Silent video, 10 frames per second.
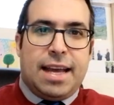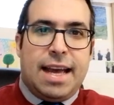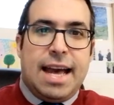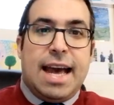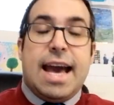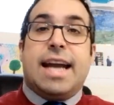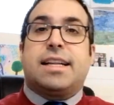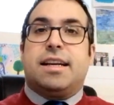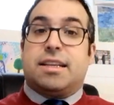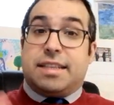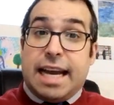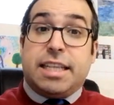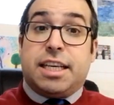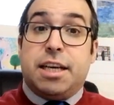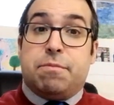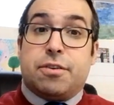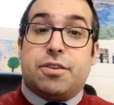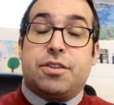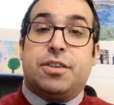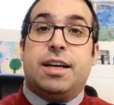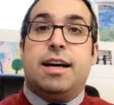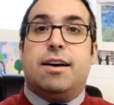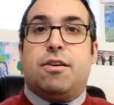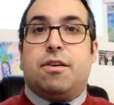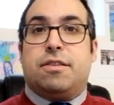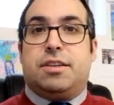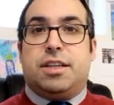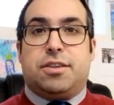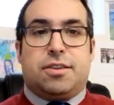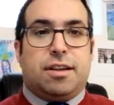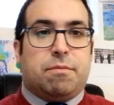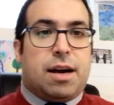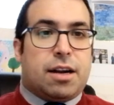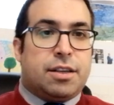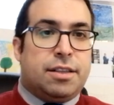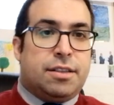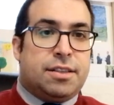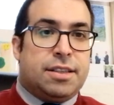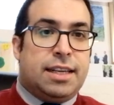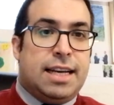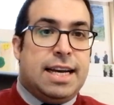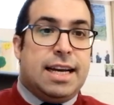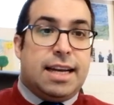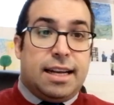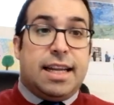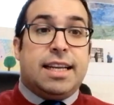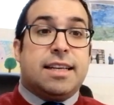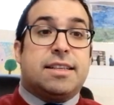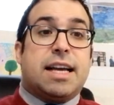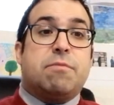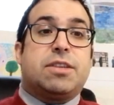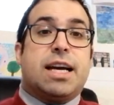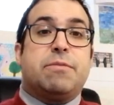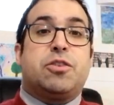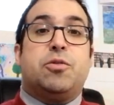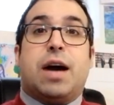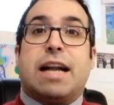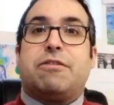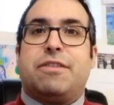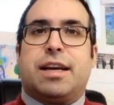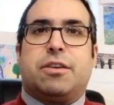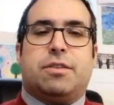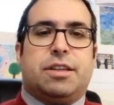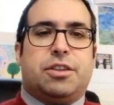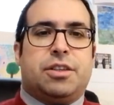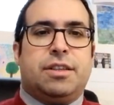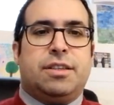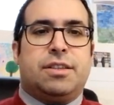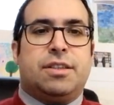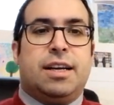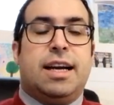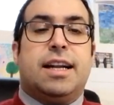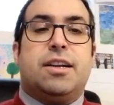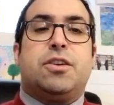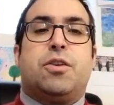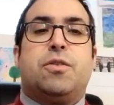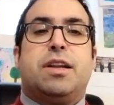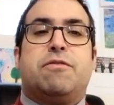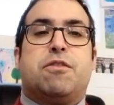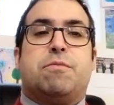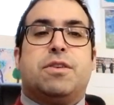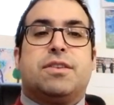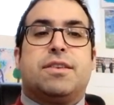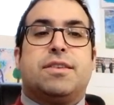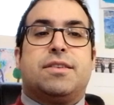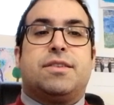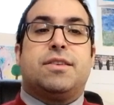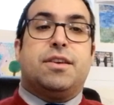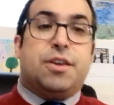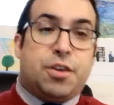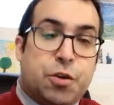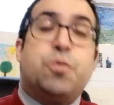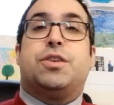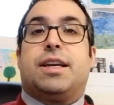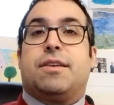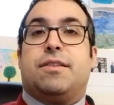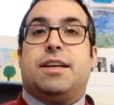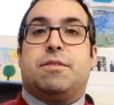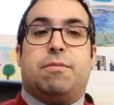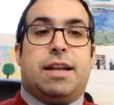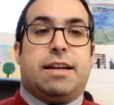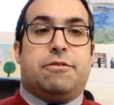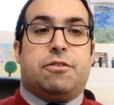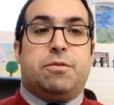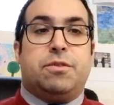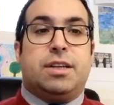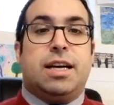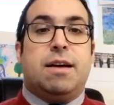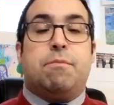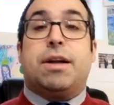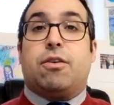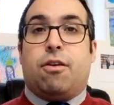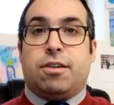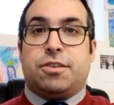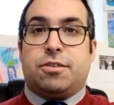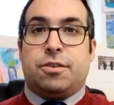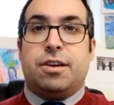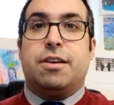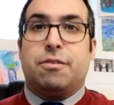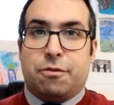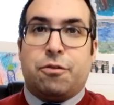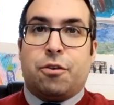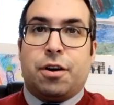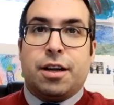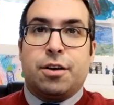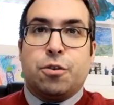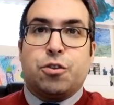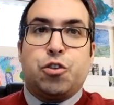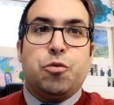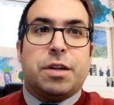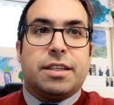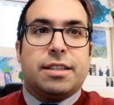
acting as gatekeepers on the digital markets, and leading sometimes to unfair conditions, not only for businesses using these platforms, but also for consumers.